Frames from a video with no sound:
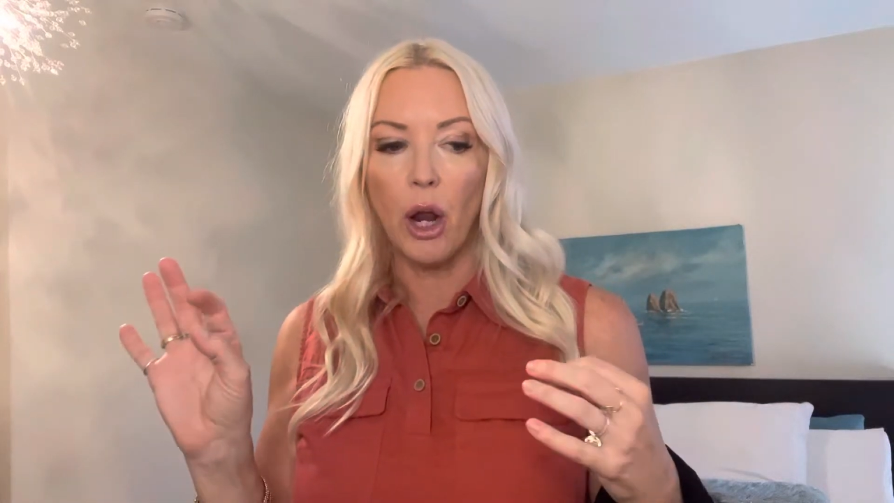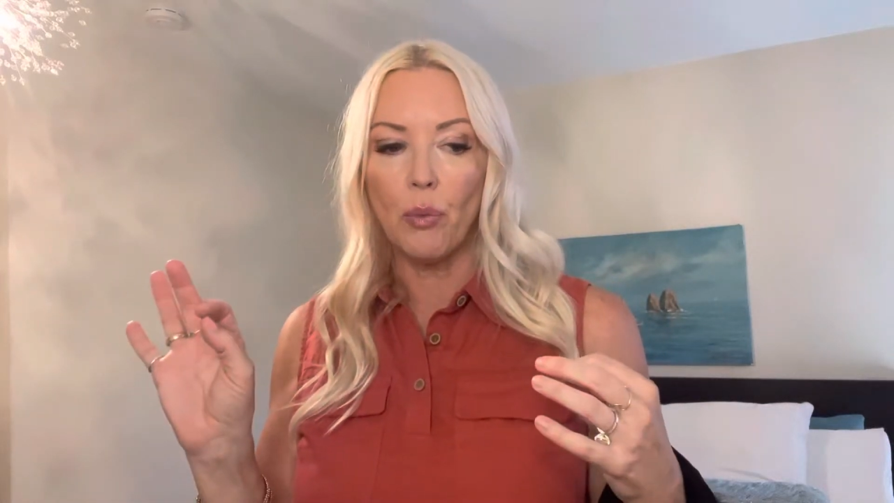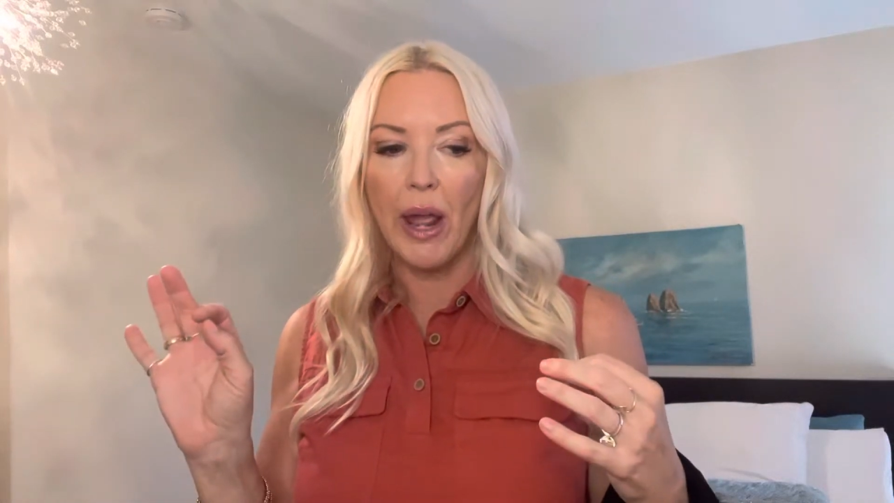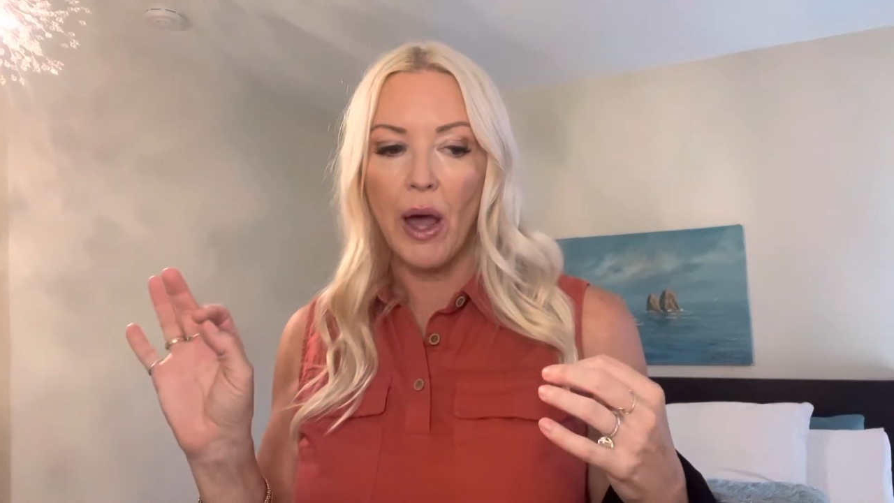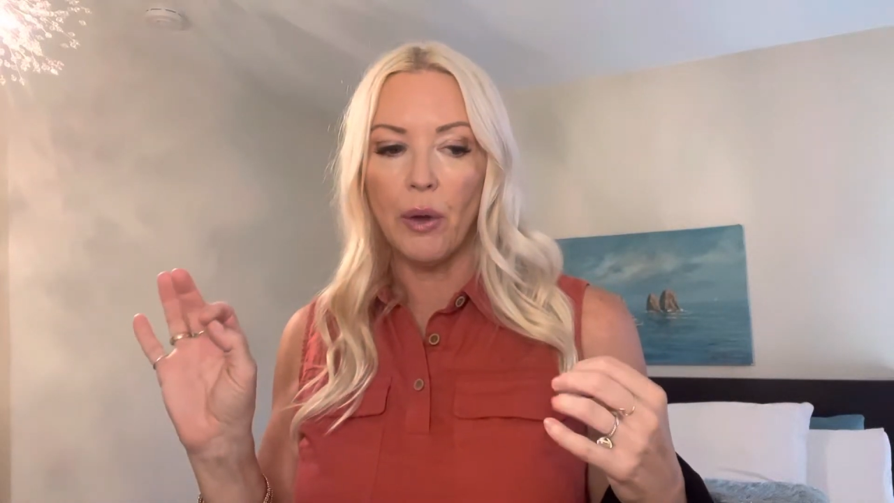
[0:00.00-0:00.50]

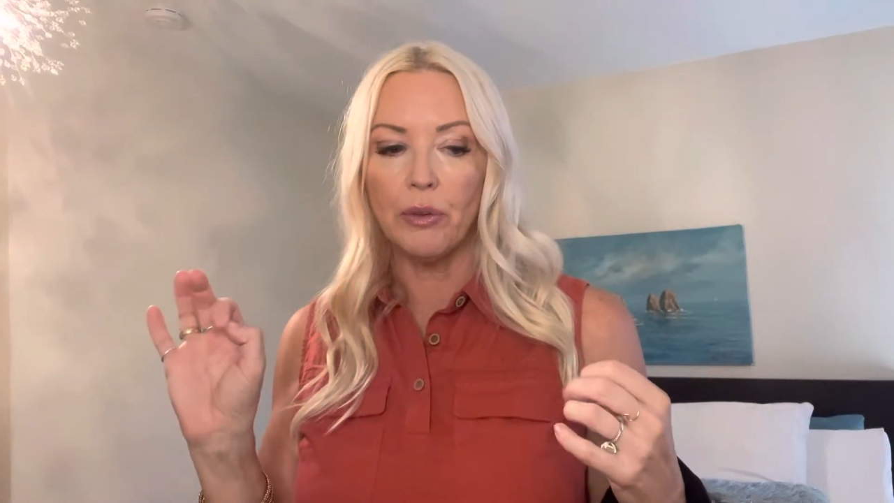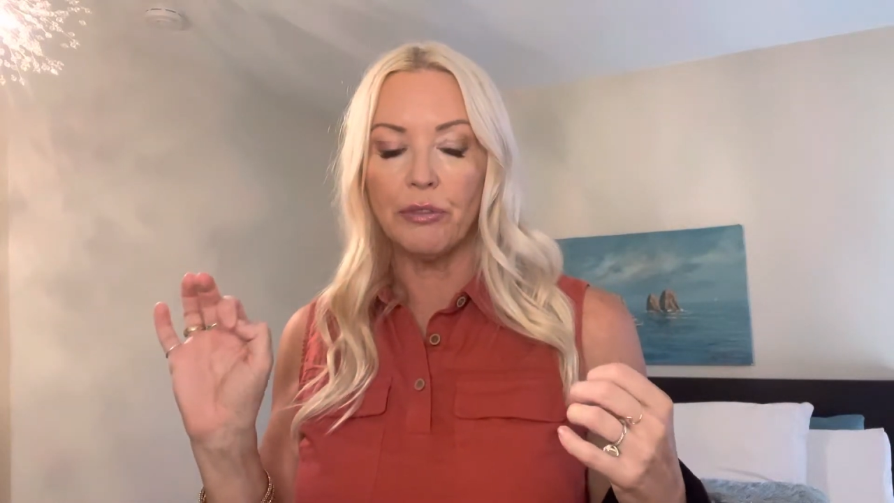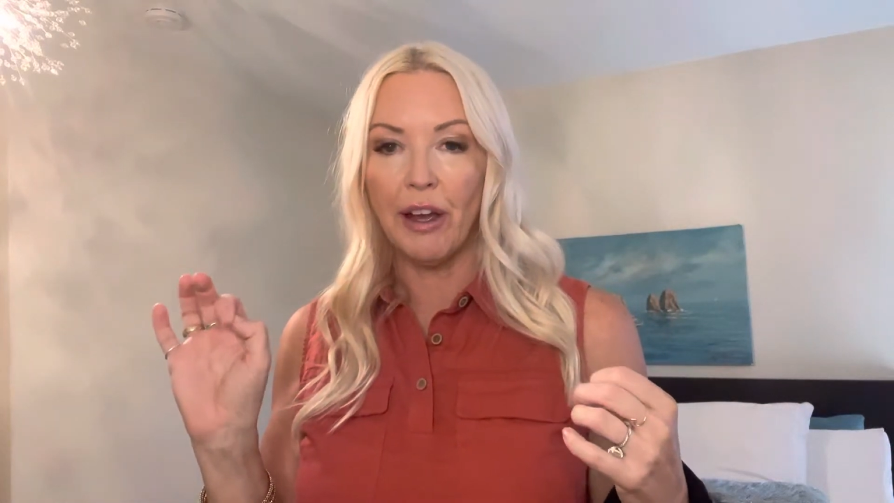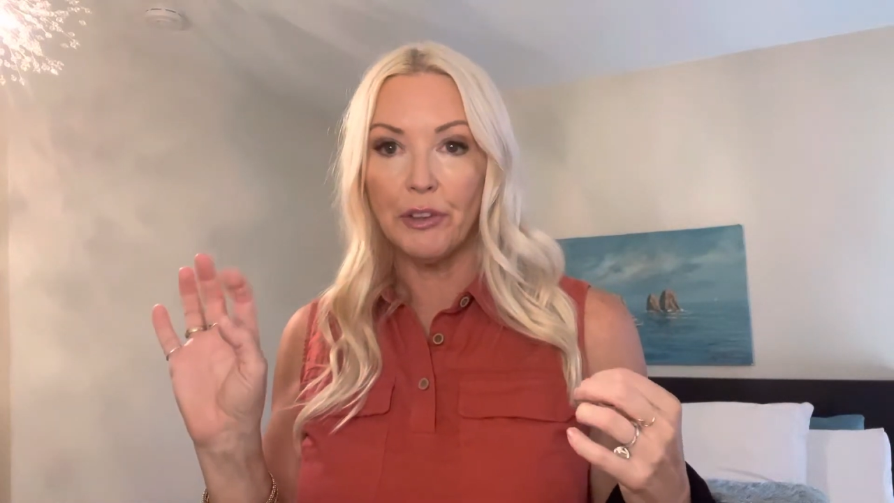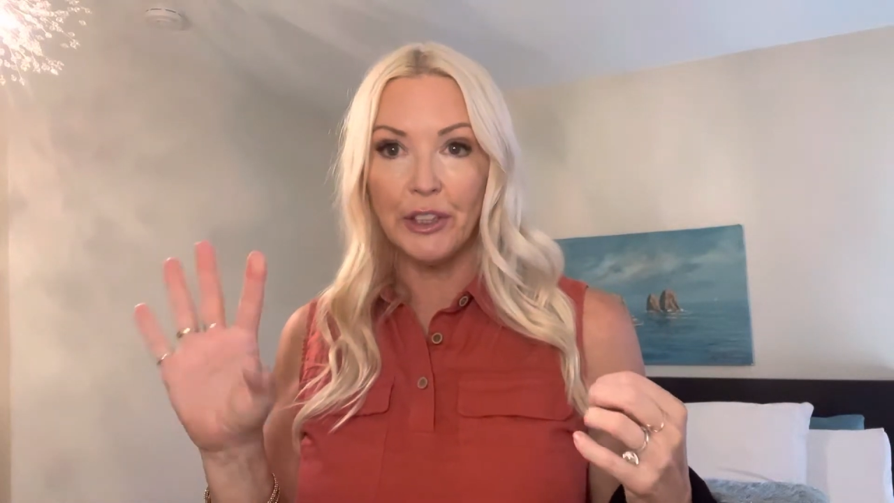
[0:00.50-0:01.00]
around
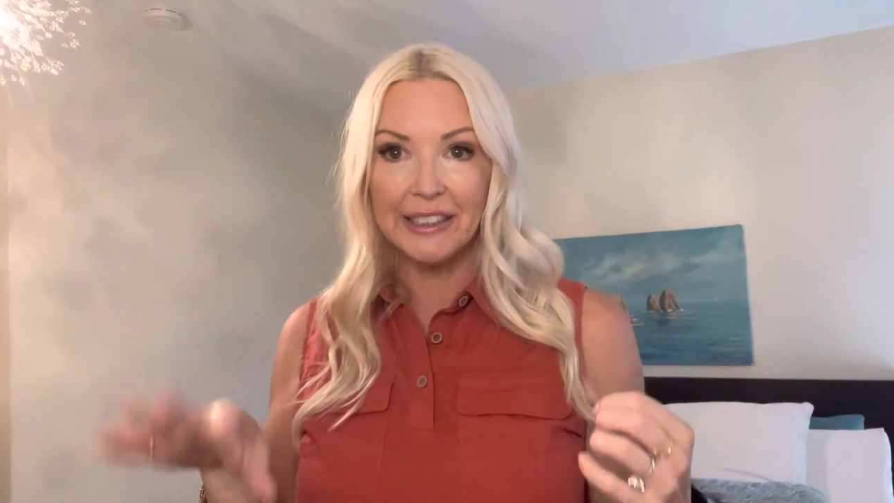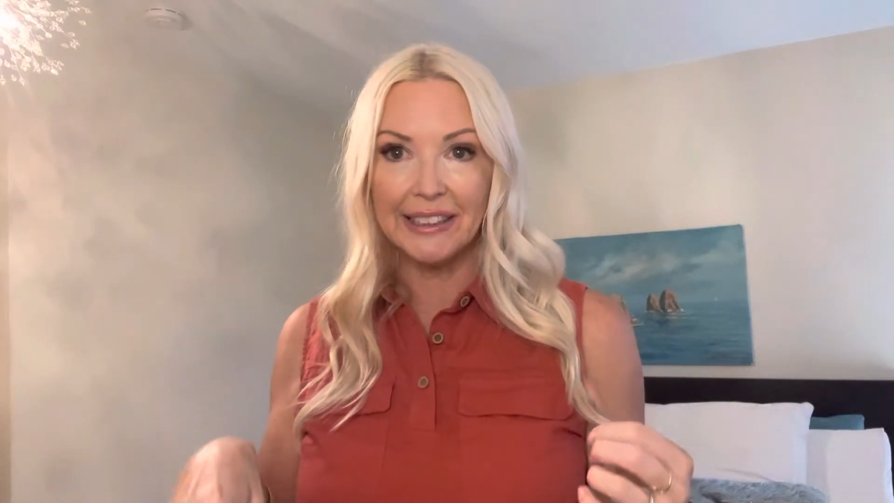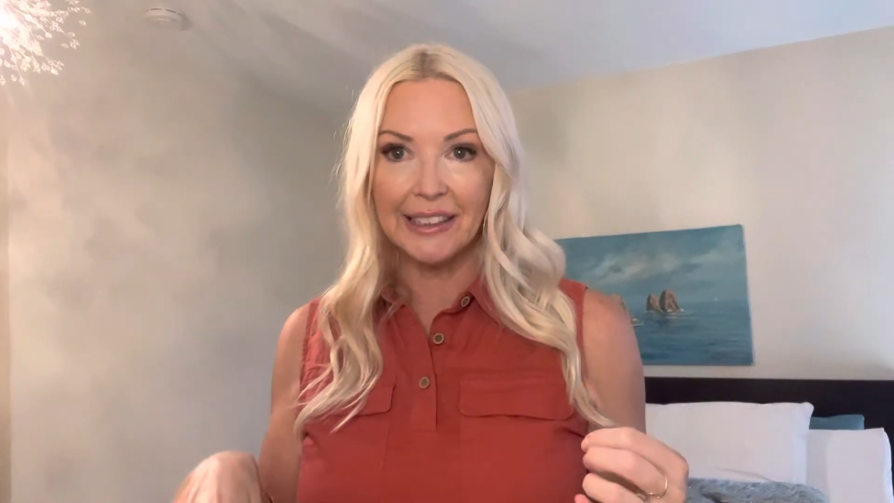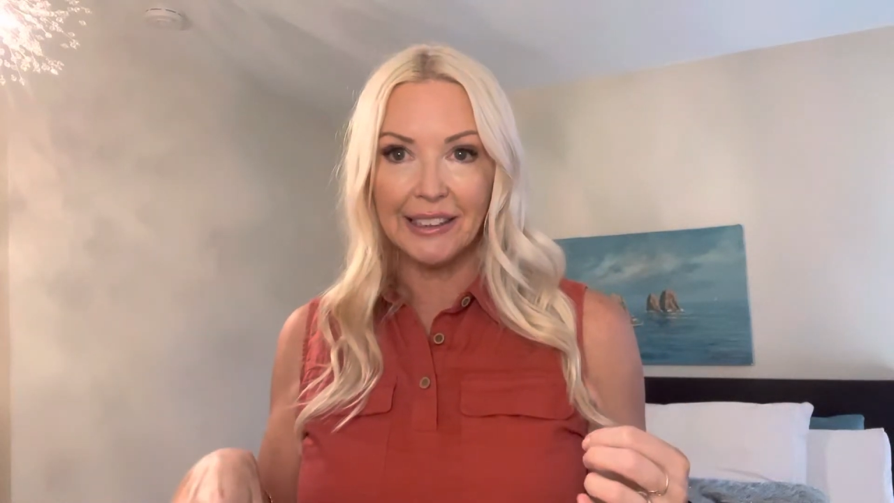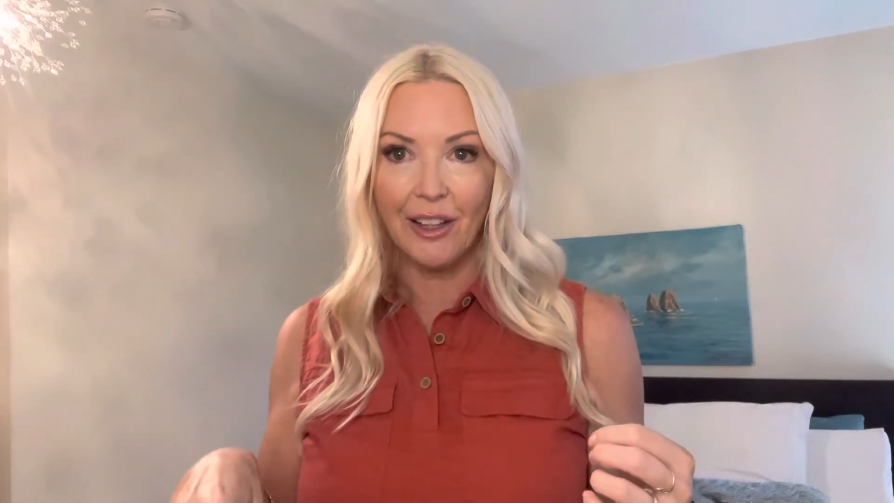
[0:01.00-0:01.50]
5:30,
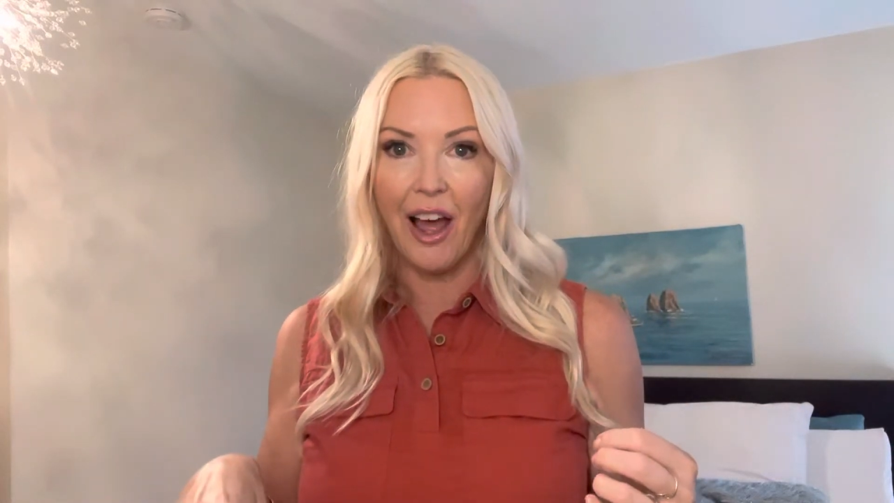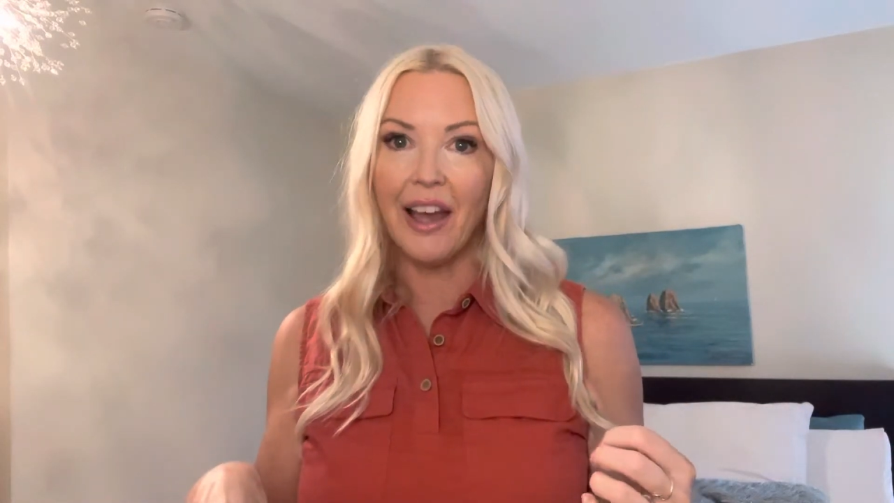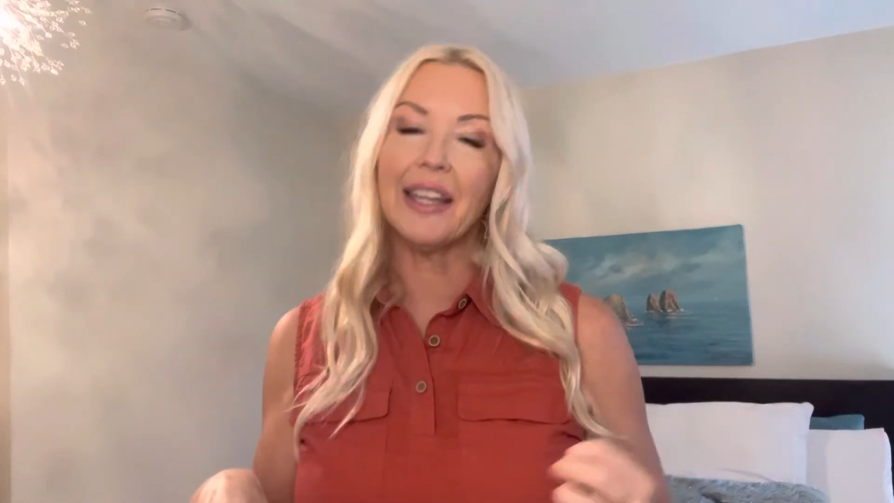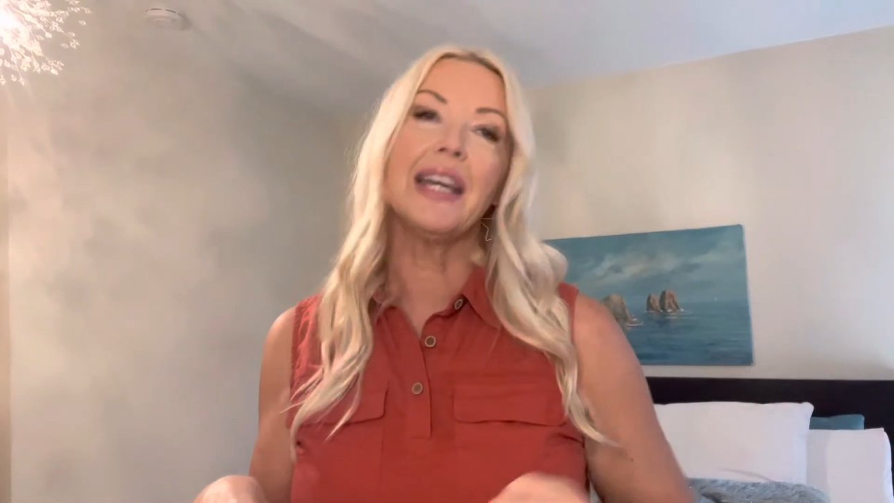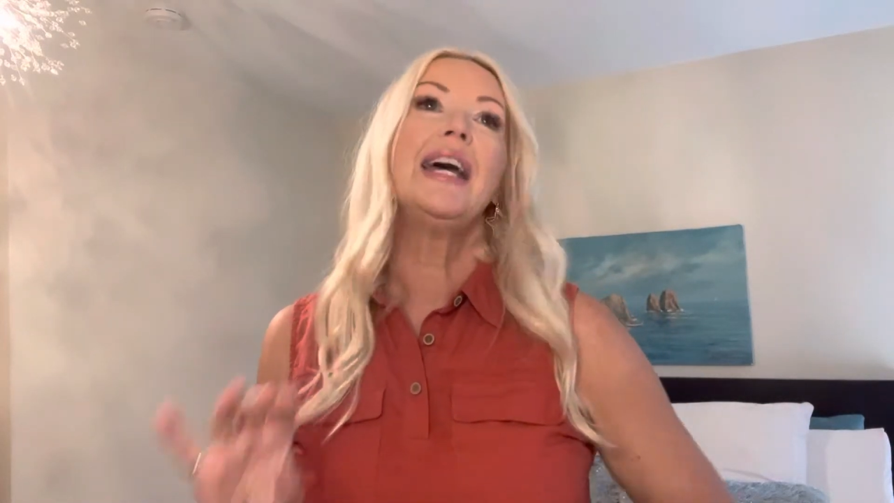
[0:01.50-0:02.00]
6
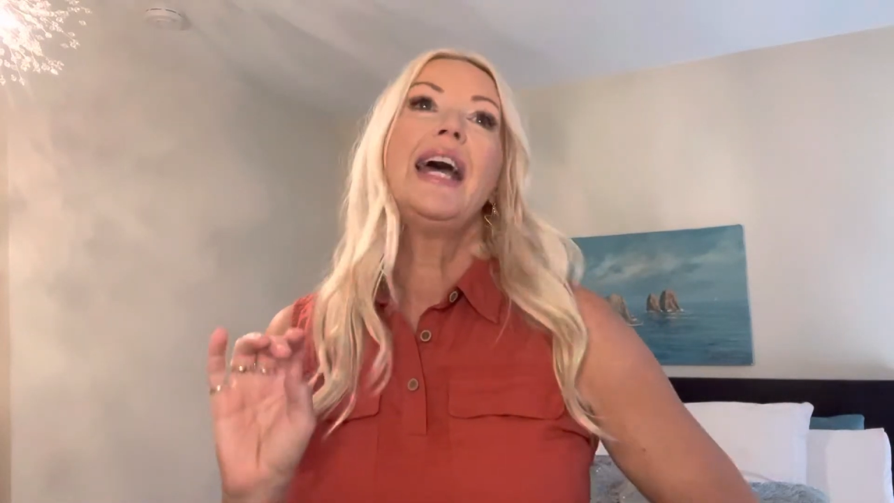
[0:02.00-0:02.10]
o'clock.